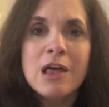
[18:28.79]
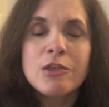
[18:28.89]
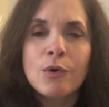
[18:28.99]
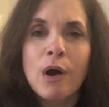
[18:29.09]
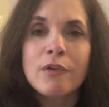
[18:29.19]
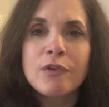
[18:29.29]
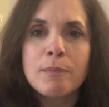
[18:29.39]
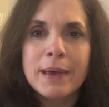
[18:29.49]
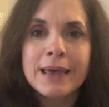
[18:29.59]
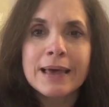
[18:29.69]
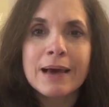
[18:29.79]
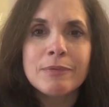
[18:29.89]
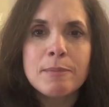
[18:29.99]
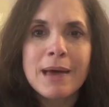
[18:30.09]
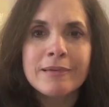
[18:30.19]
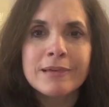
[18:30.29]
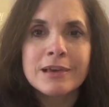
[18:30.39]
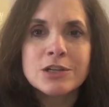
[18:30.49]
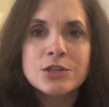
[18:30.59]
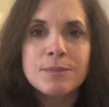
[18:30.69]
They're also picking up the
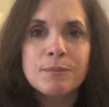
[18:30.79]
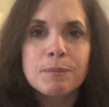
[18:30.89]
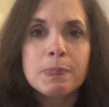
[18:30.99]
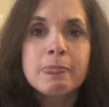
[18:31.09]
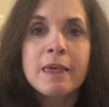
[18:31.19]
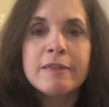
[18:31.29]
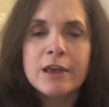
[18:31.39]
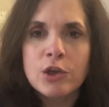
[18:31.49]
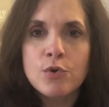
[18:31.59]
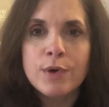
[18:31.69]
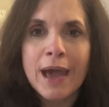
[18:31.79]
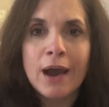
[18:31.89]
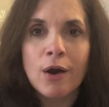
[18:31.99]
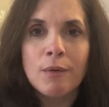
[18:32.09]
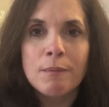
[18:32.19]
message that you care.